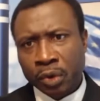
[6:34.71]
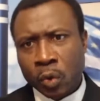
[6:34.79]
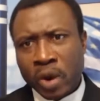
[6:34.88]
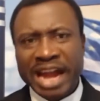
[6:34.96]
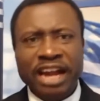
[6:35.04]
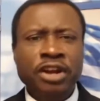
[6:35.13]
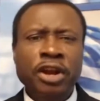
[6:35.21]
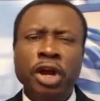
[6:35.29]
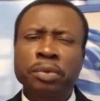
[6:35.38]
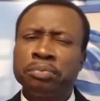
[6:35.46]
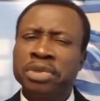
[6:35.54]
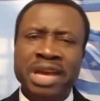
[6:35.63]
We are
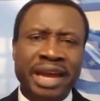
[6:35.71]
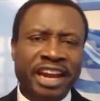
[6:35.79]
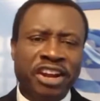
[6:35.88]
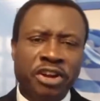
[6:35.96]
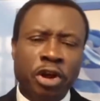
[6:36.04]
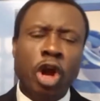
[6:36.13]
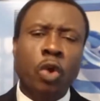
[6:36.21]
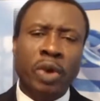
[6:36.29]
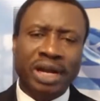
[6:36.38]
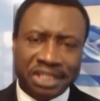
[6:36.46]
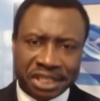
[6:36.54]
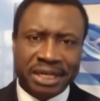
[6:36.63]
not mere
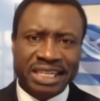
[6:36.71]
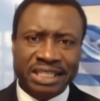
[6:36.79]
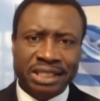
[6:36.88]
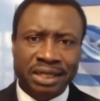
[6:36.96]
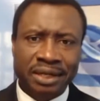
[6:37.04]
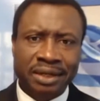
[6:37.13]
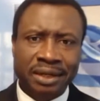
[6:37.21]
Northwesterners